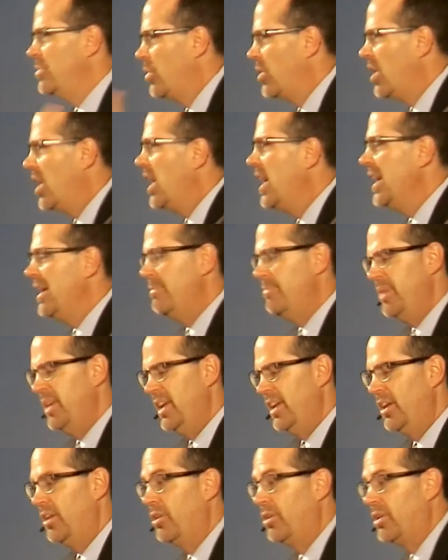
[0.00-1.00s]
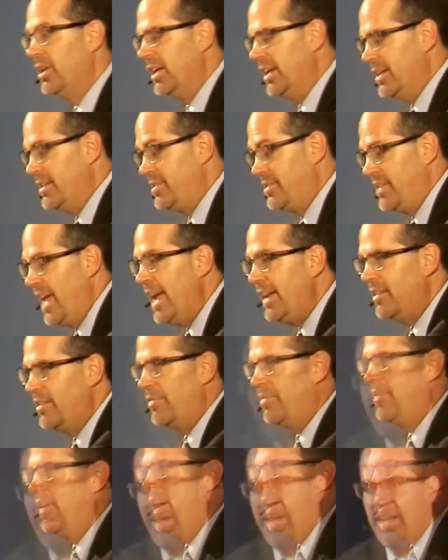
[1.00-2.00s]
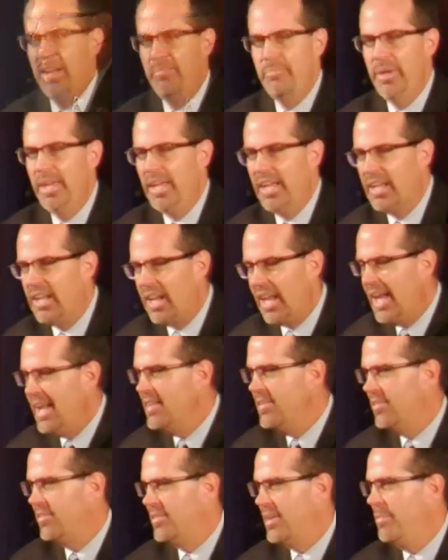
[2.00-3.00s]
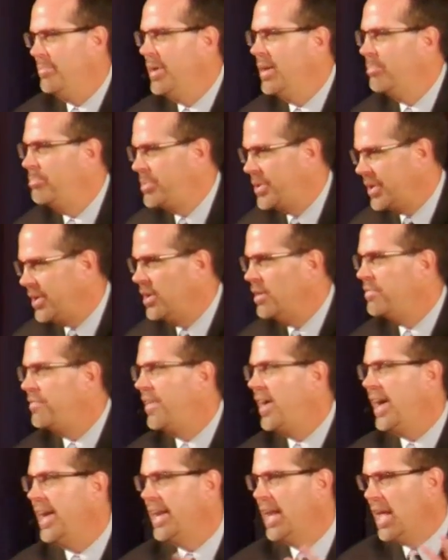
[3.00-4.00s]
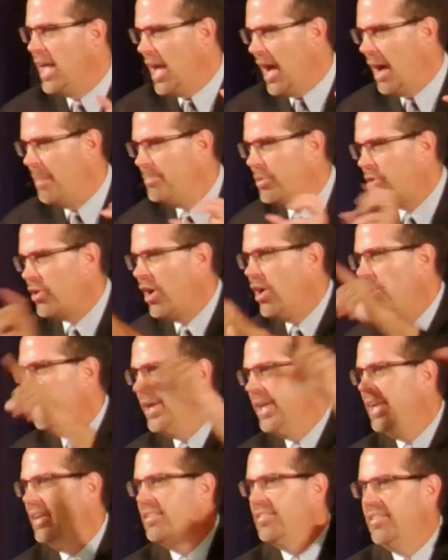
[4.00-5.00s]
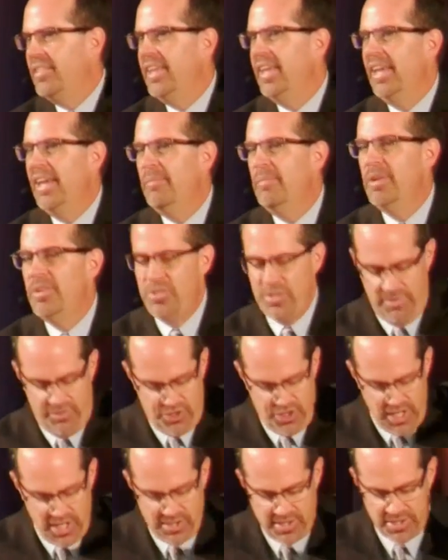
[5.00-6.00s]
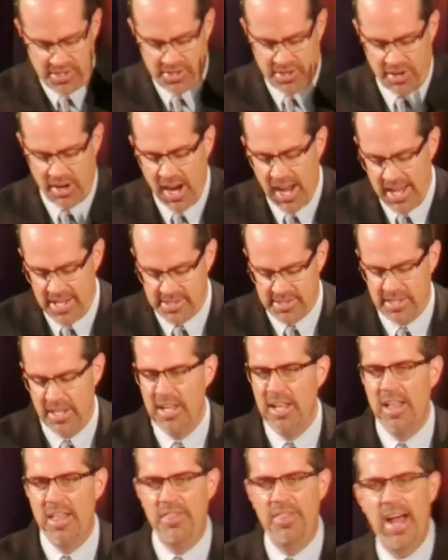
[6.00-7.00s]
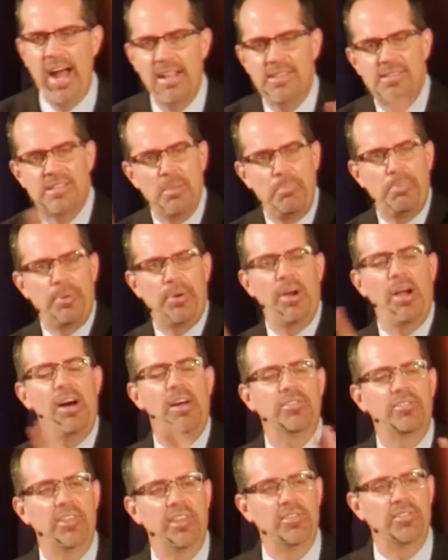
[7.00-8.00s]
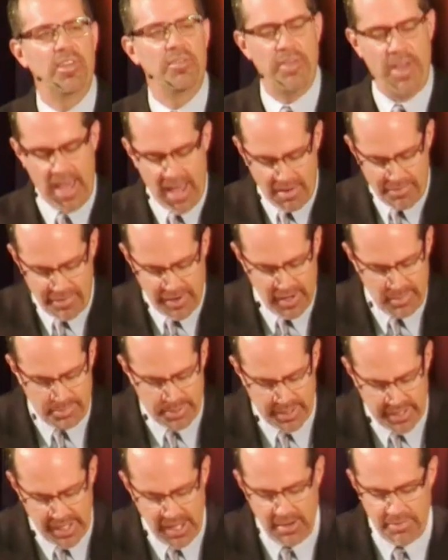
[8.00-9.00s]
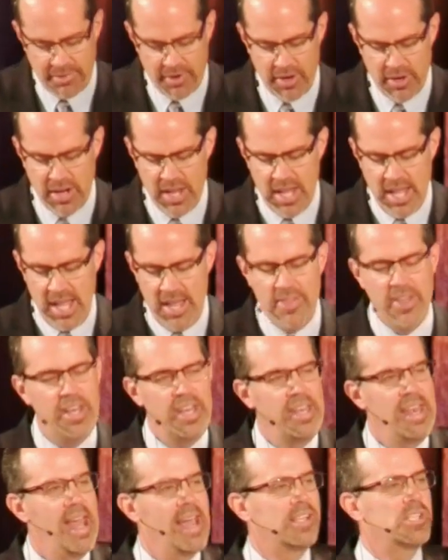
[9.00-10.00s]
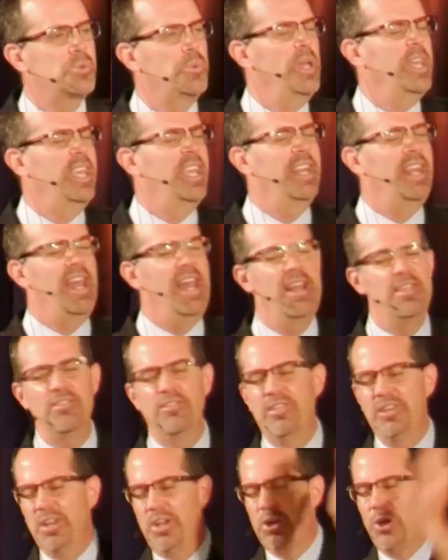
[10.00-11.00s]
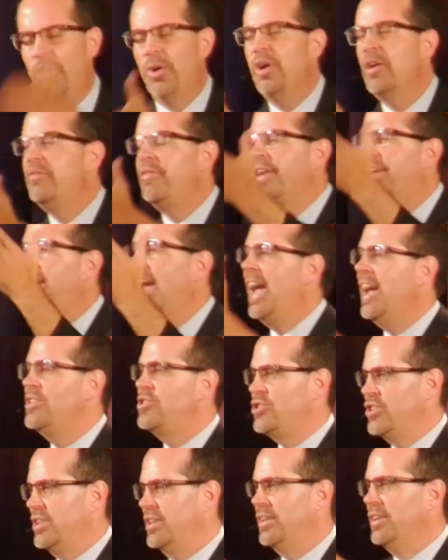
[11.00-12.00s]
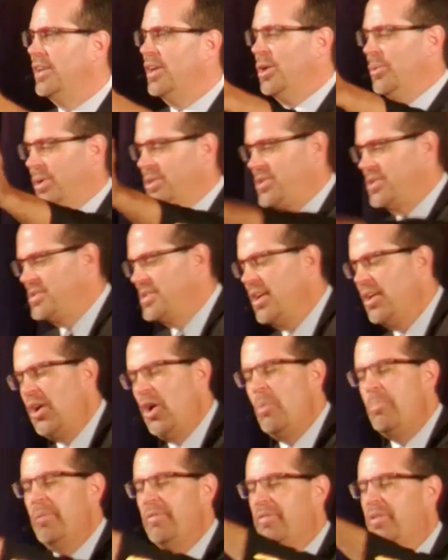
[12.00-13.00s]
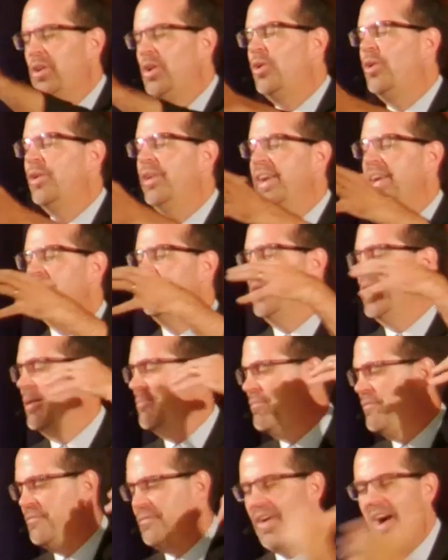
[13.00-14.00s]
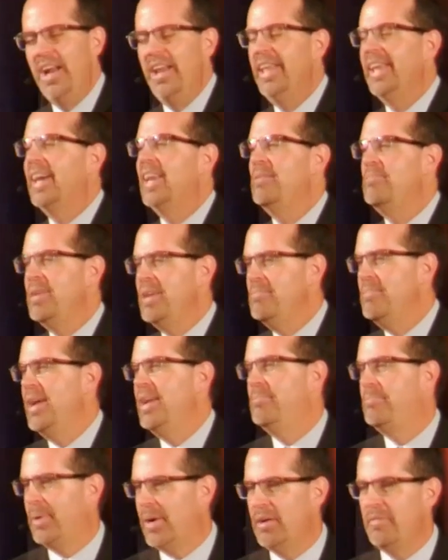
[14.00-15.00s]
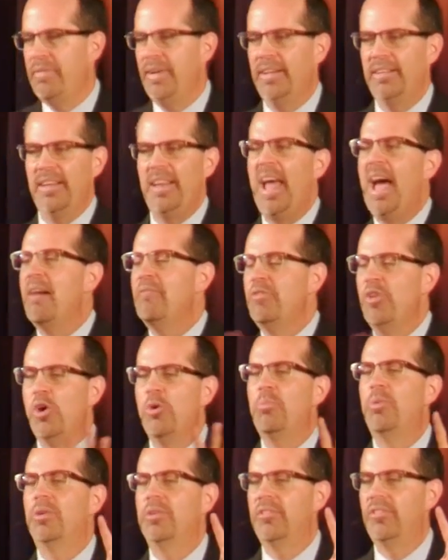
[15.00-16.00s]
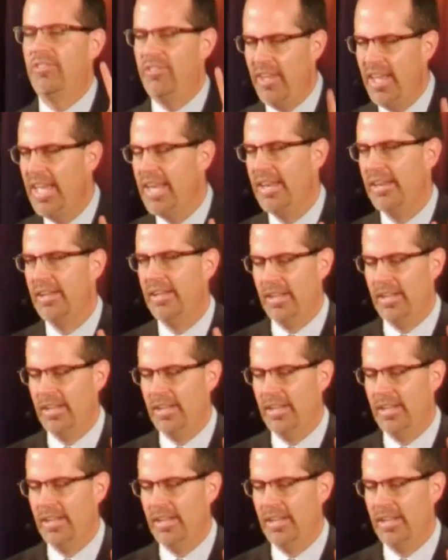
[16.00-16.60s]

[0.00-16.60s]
where I am being sanctified, I'm being cleansed, I'm being purified, I'm growing into the image of Jesus Christ. That's the process of every believer. And then next week it ends in glorification, which is the hope of glory when I'm finally going to be made perfect and have no more sin.